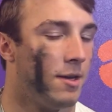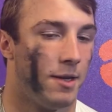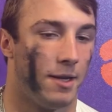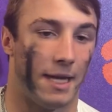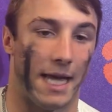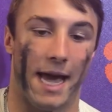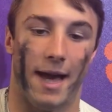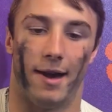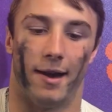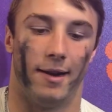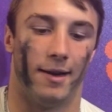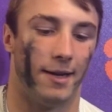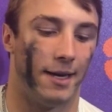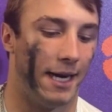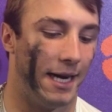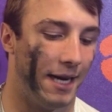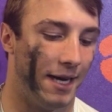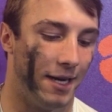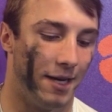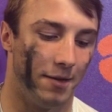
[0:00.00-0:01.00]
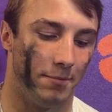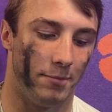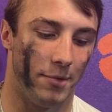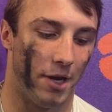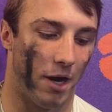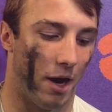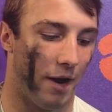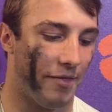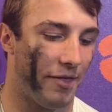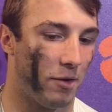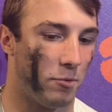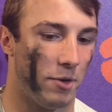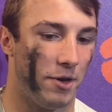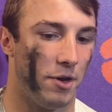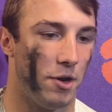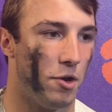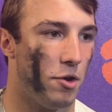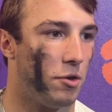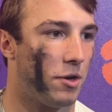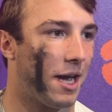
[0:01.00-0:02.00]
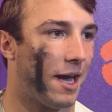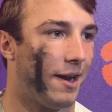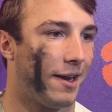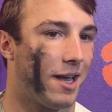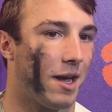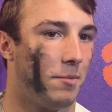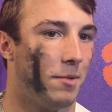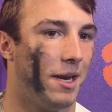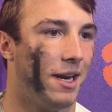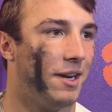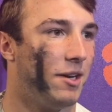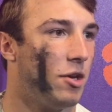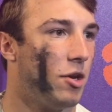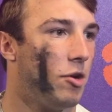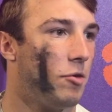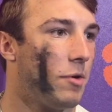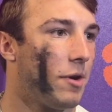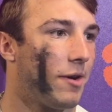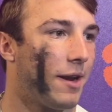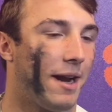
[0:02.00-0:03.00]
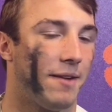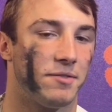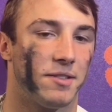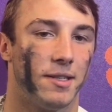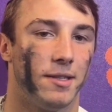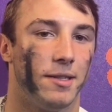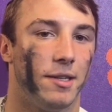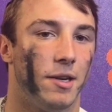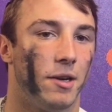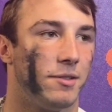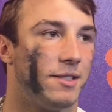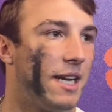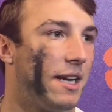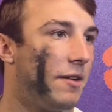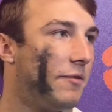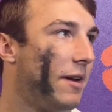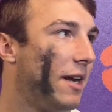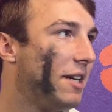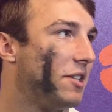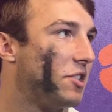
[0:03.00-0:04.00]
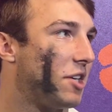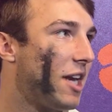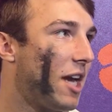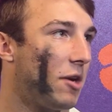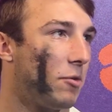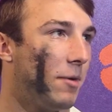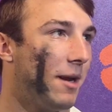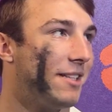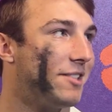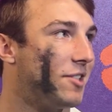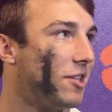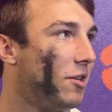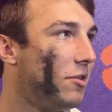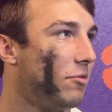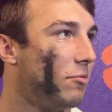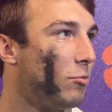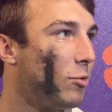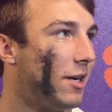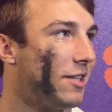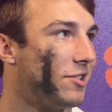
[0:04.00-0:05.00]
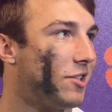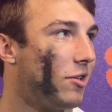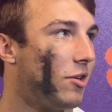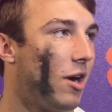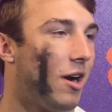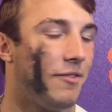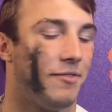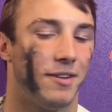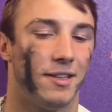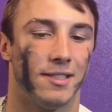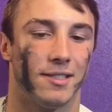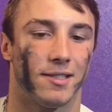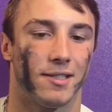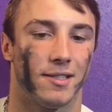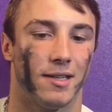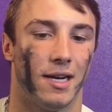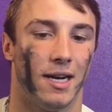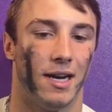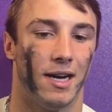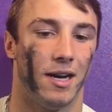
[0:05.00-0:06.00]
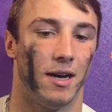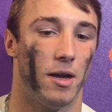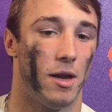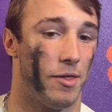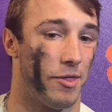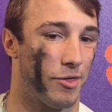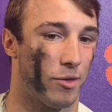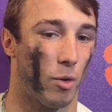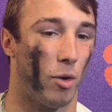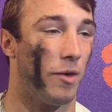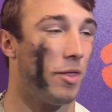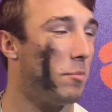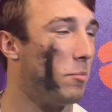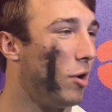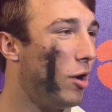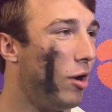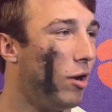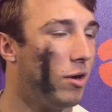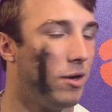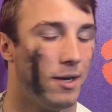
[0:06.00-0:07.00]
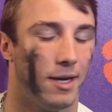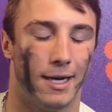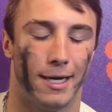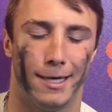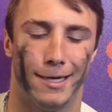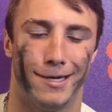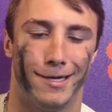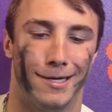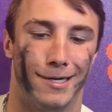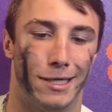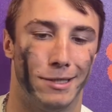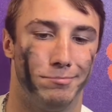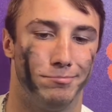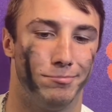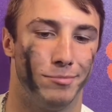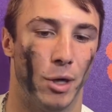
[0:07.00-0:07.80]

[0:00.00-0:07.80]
Yeah, you know, I think we knew kind of coming into it, we were going to have to, you know, take advantage of kind of red zone offense and throwing the ball.